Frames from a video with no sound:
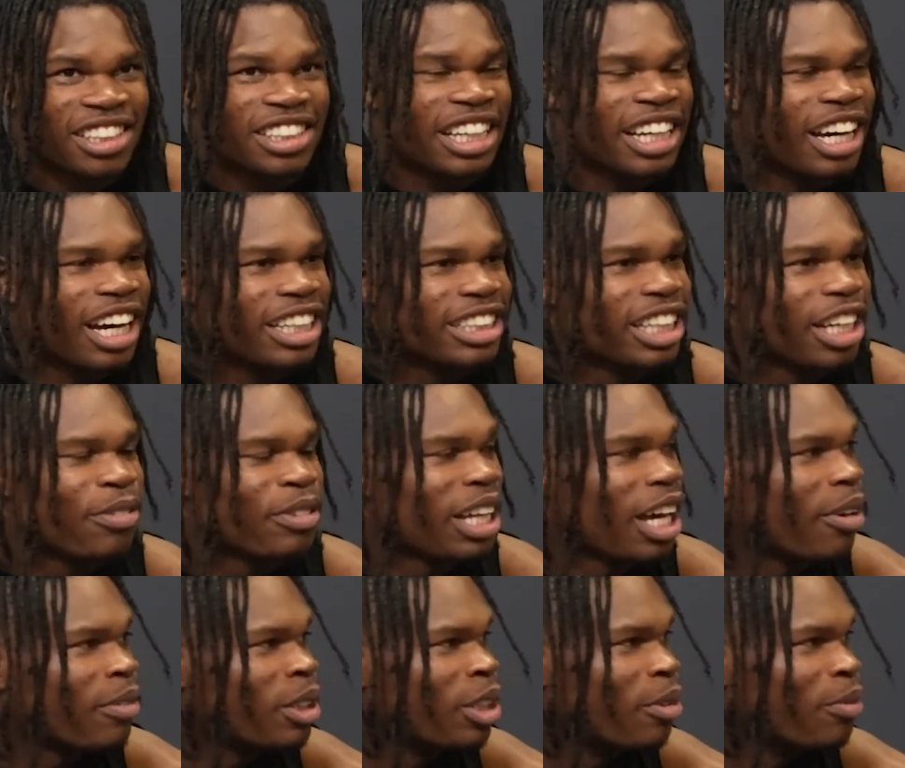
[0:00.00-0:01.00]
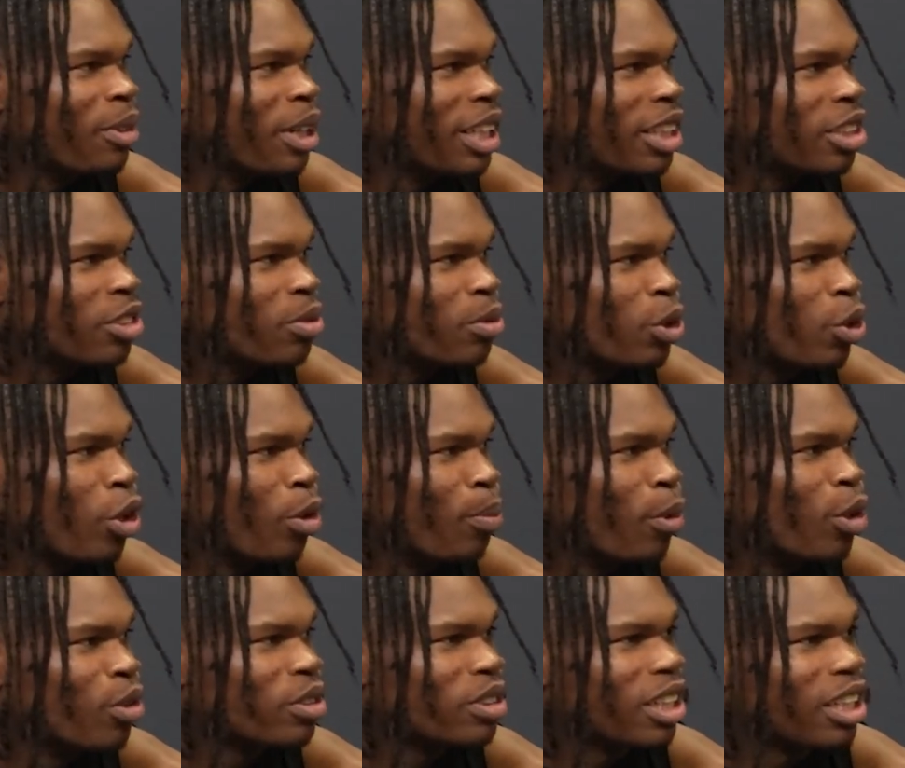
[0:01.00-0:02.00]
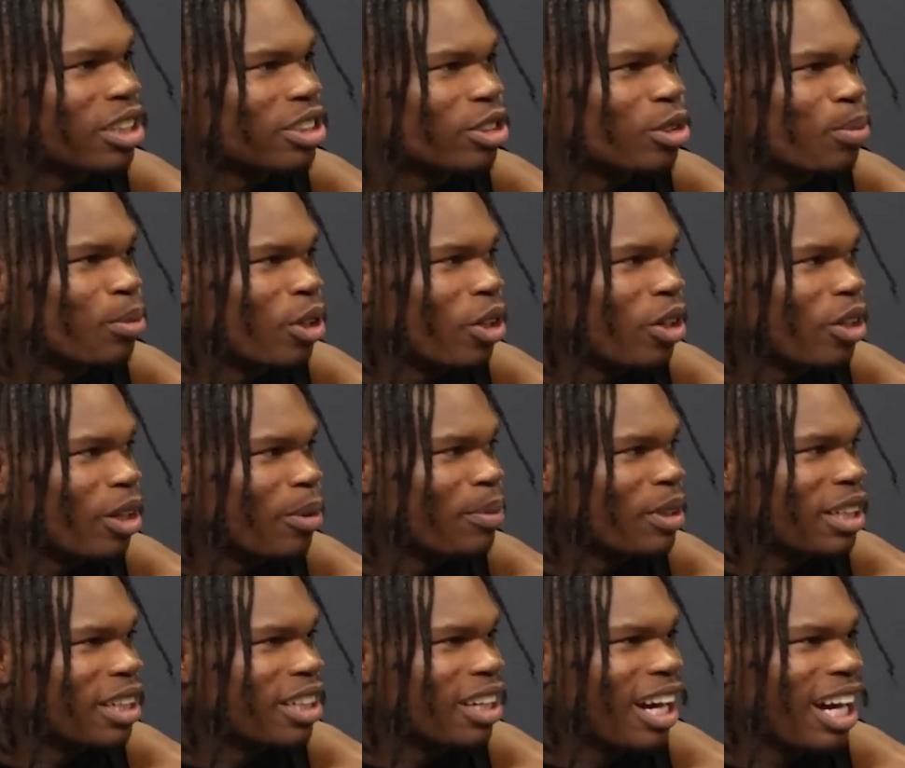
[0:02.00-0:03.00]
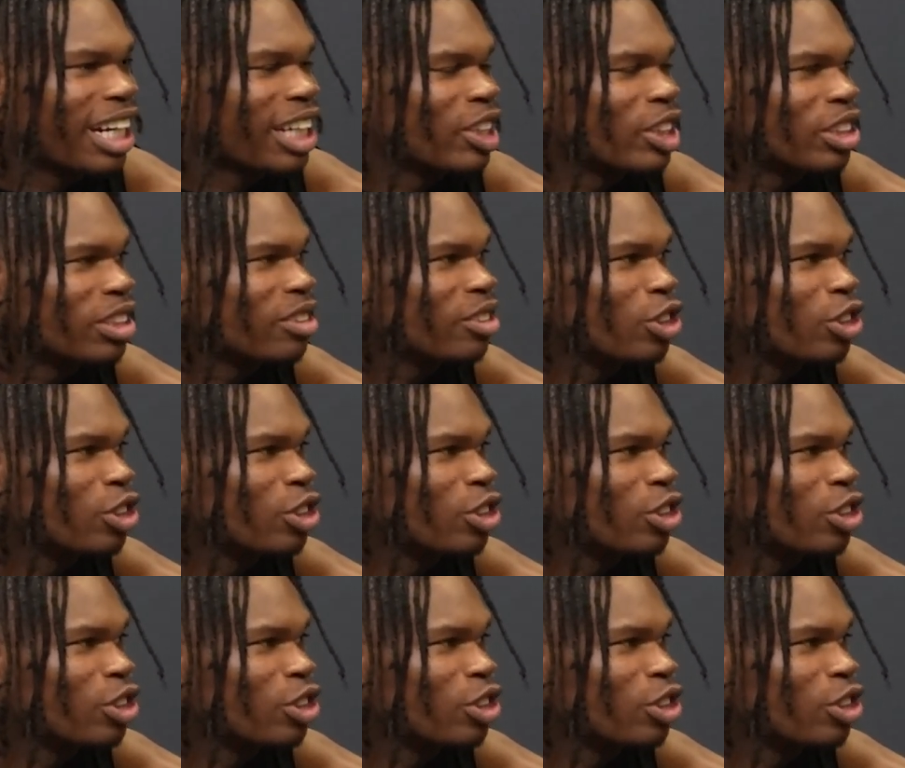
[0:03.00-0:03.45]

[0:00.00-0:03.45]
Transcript: Yeah, I definitely have an advantage from going both sides of the ball. I mean, I can